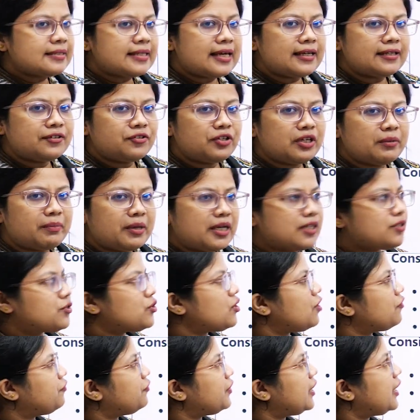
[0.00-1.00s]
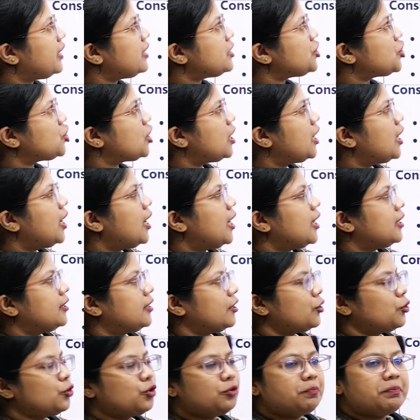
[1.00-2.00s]
than 3 months of age,
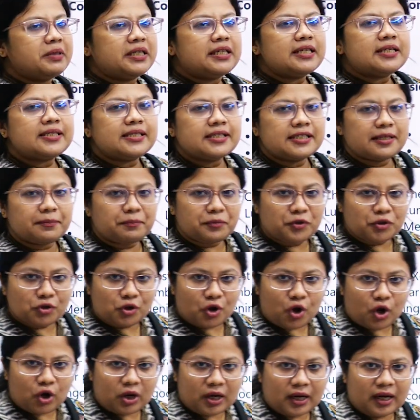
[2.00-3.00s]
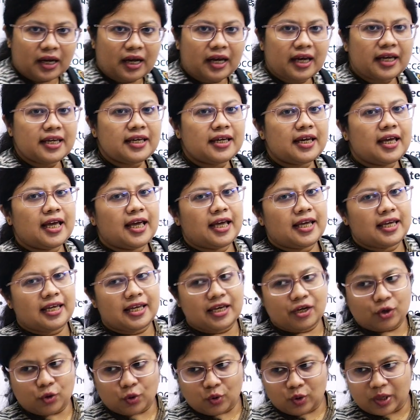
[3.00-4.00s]
the group beta streptococci,
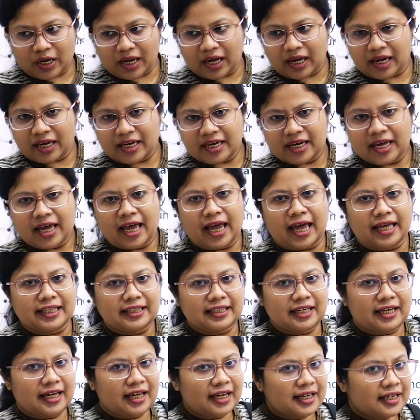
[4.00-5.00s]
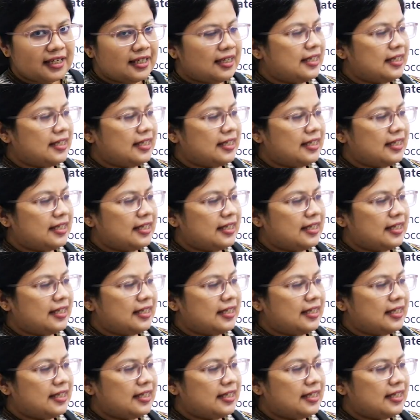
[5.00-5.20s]
E. coli, and the